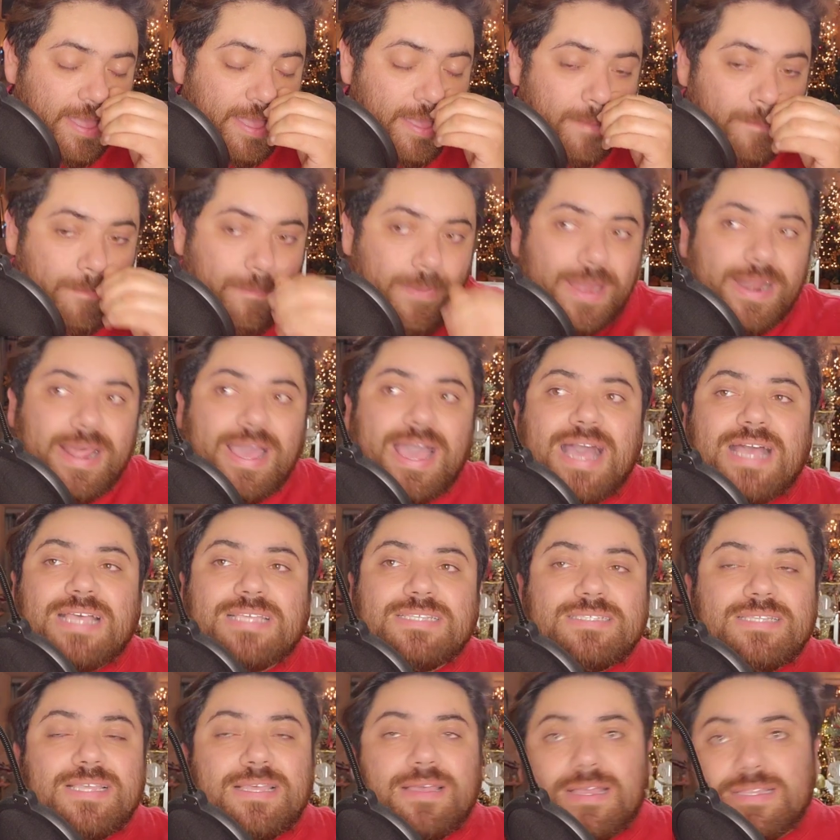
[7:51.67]
But
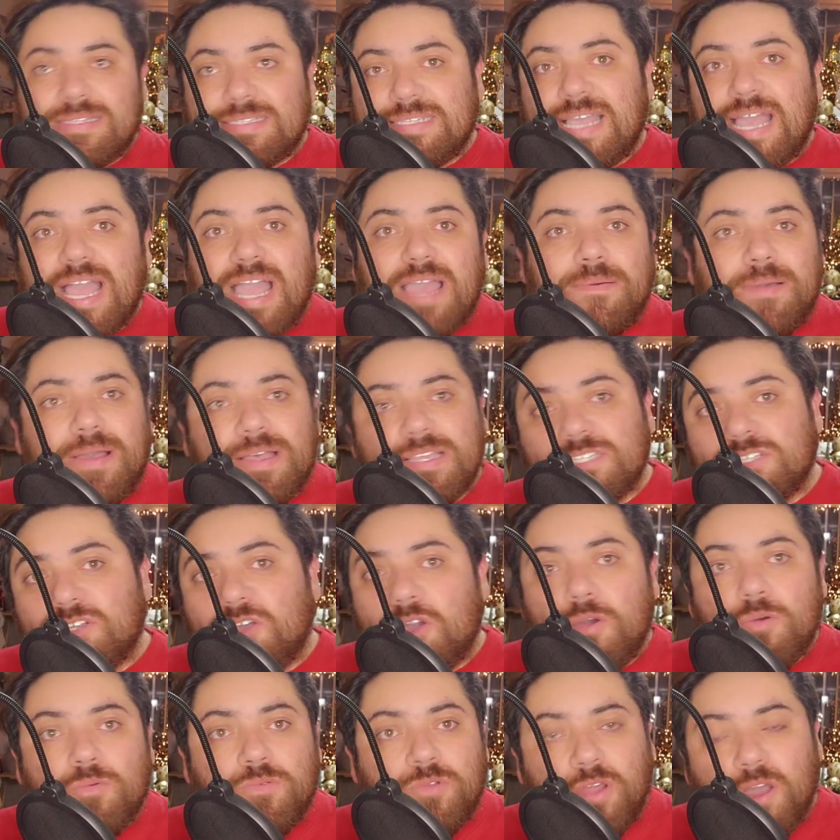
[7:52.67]
as the time has
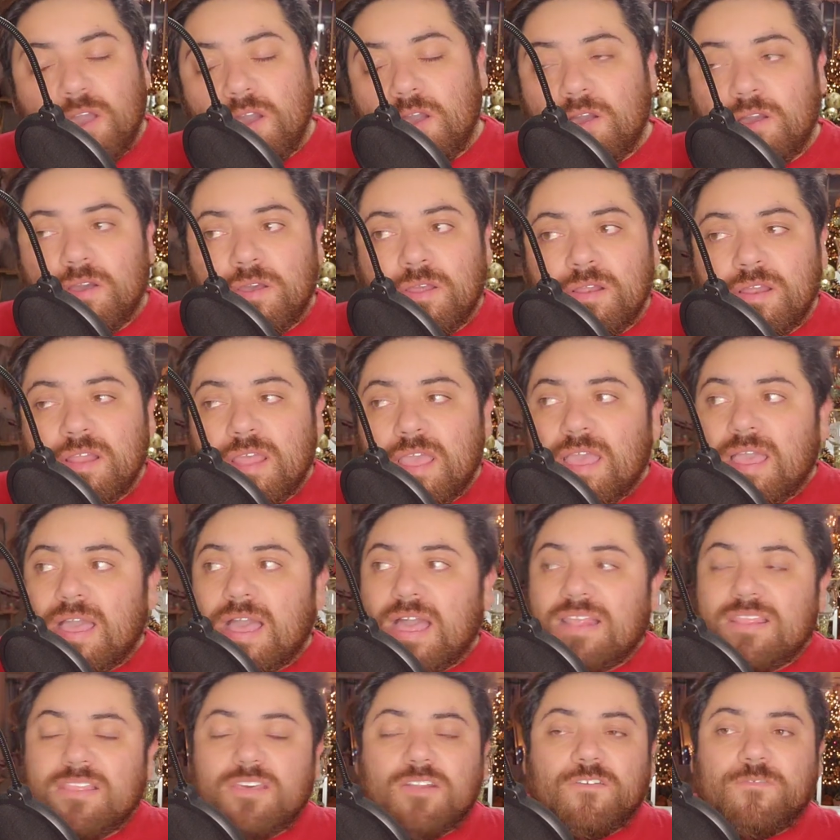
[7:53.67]
gone on,
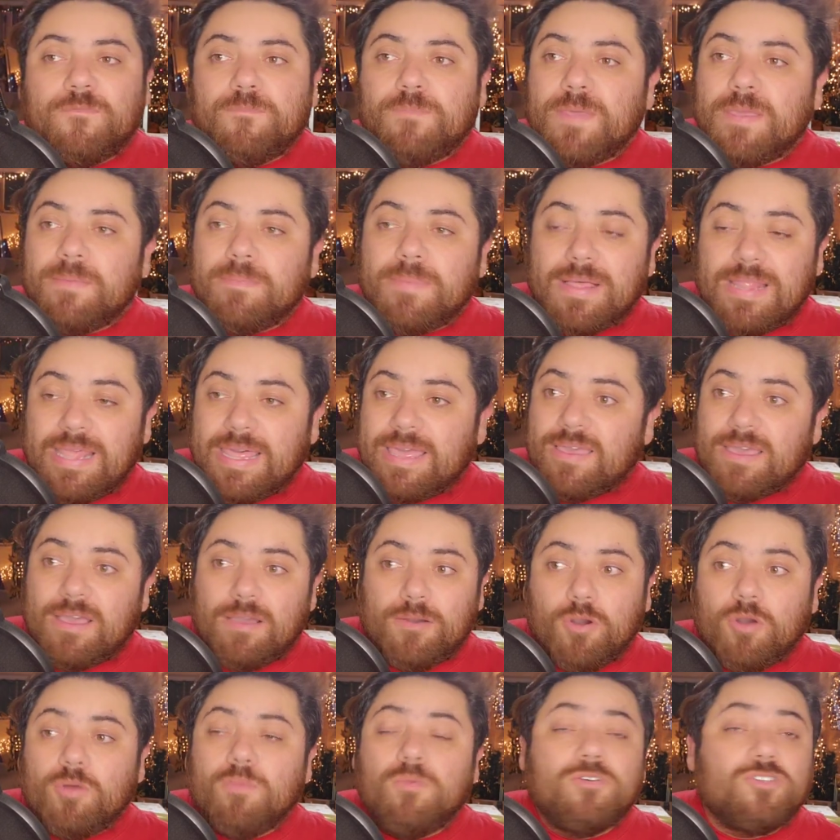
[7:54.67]
a lot of people, like
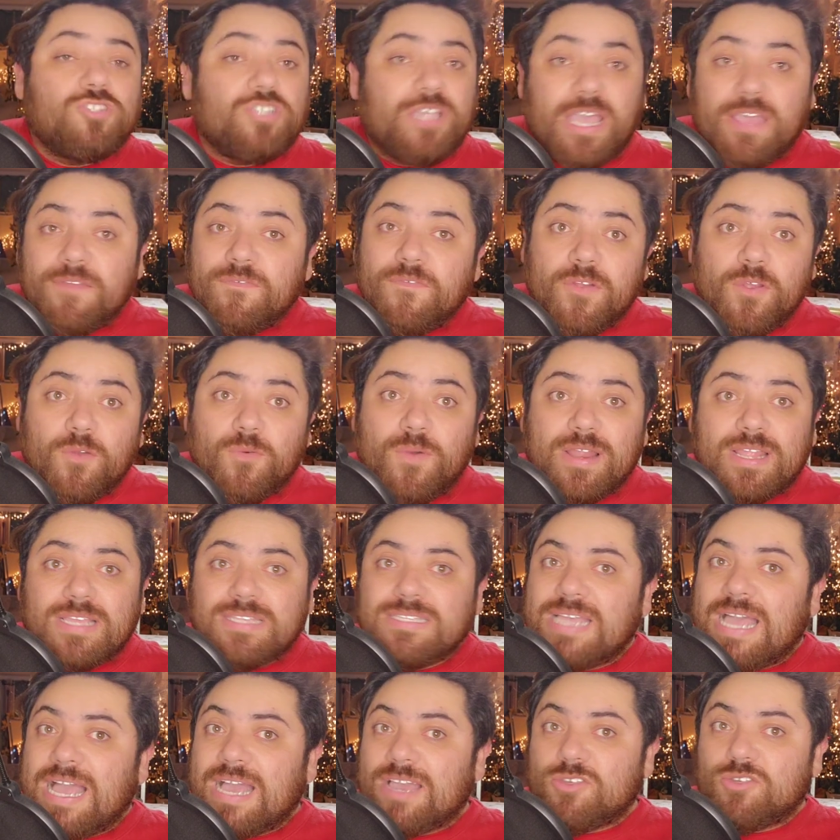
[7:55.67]
almost everyone,
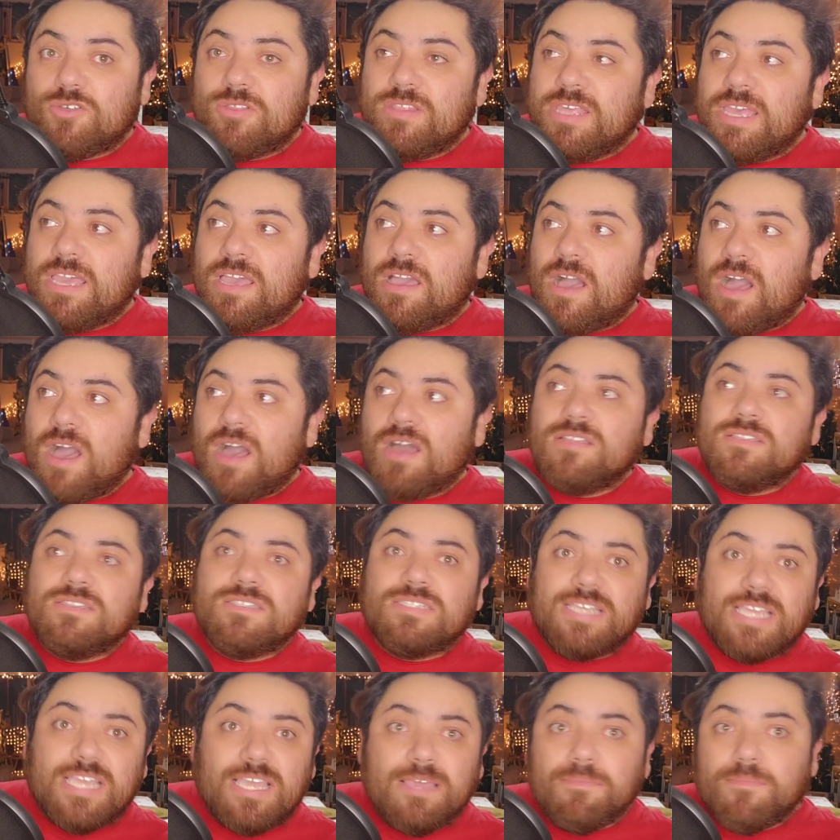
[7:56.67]
is actually on
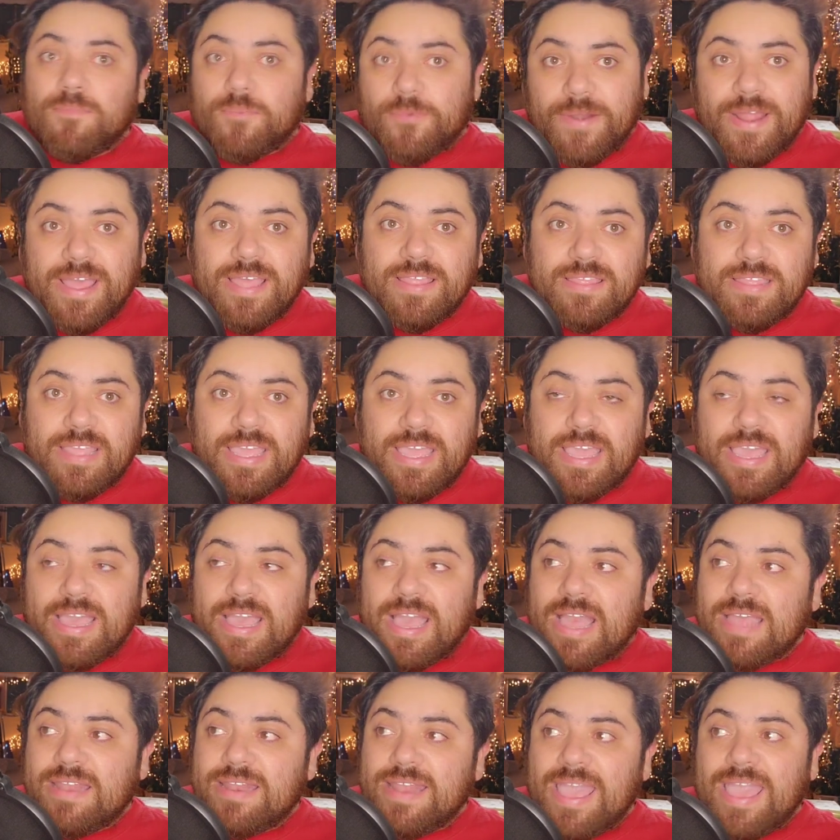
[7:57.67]
team Brandi
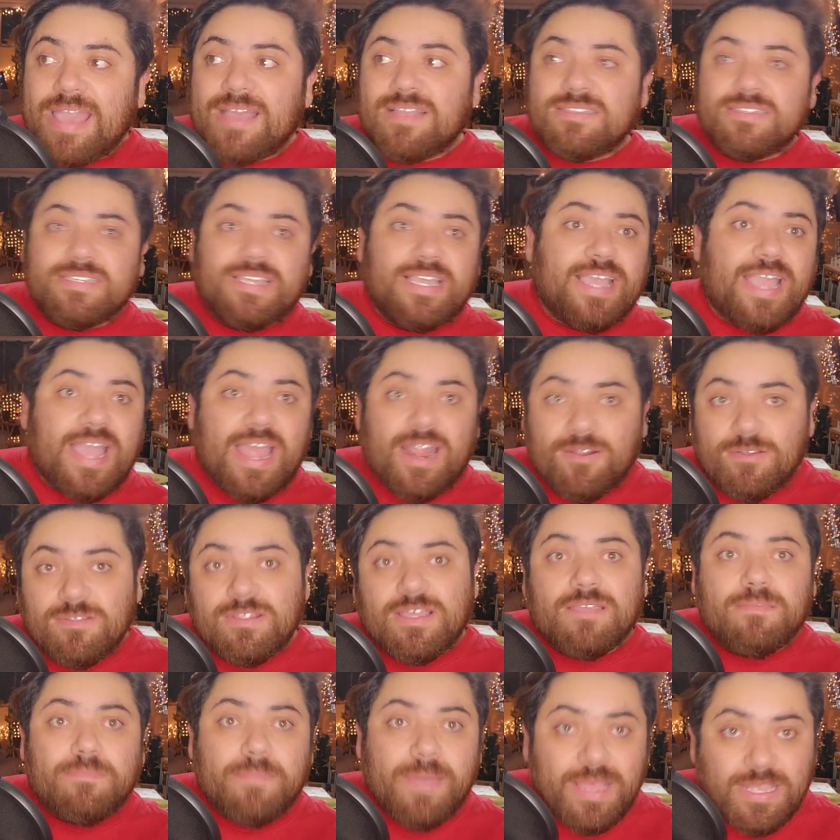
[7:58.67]
and
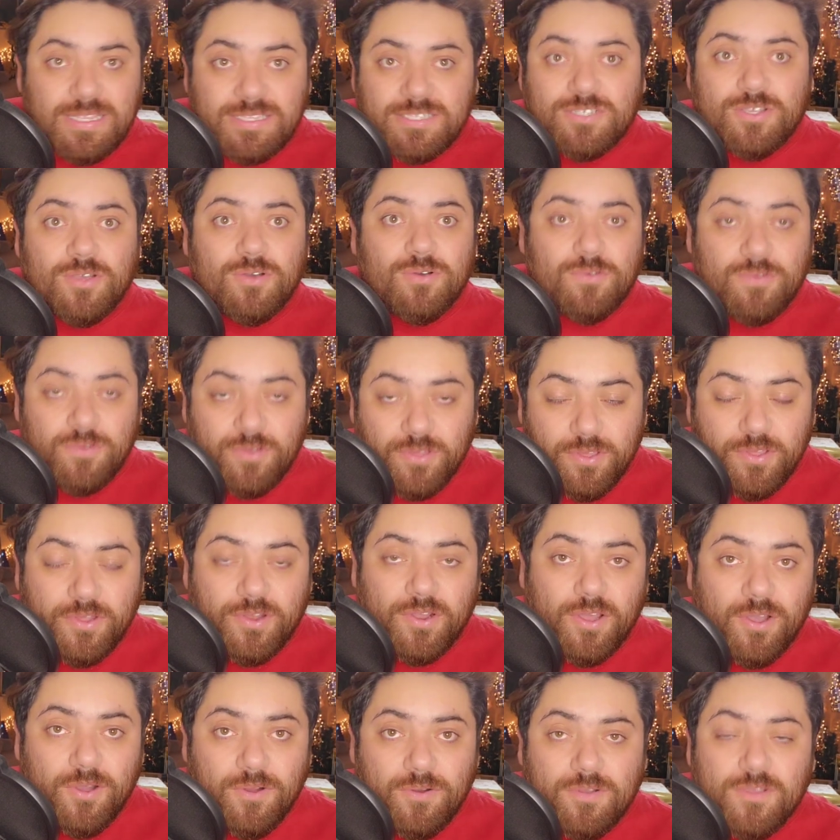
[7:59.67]
anti-Caroline Manso, you
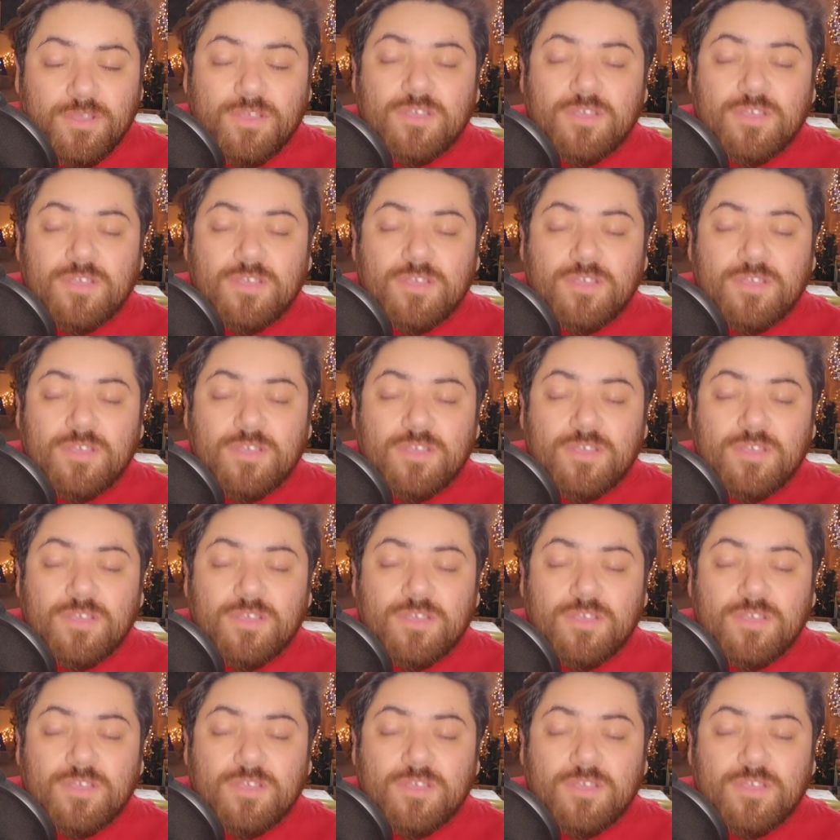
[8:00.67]
know?